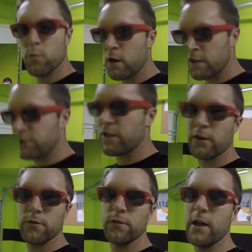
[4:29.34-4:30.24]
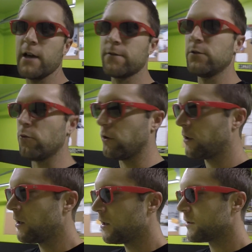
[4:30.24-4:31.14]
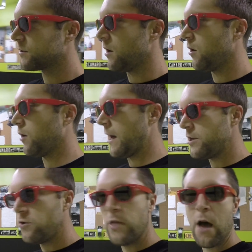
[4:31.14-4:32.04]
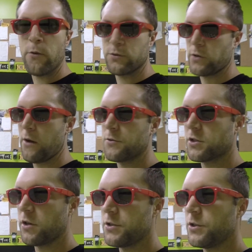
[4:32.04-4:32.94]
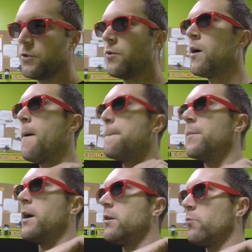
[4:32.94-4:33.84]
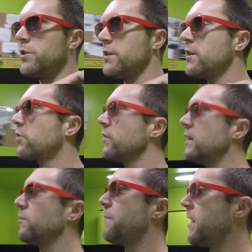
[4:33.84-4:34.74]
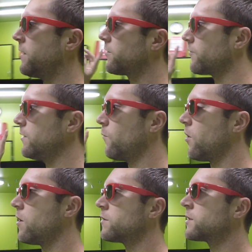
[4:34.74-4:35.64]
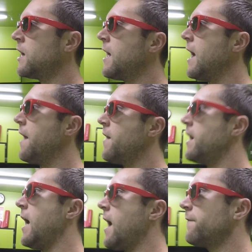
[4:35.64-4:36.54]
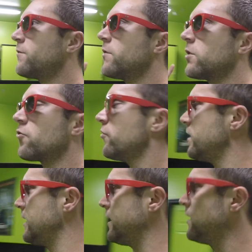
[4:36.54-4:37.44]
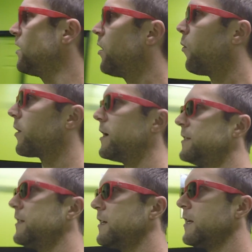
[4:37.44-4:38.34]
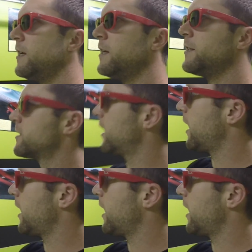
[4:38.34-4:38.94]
wanted the checkered flag floor, so I knew that was what I was going to do. But we did the green, we painted the green walls, and then after the green, what I did is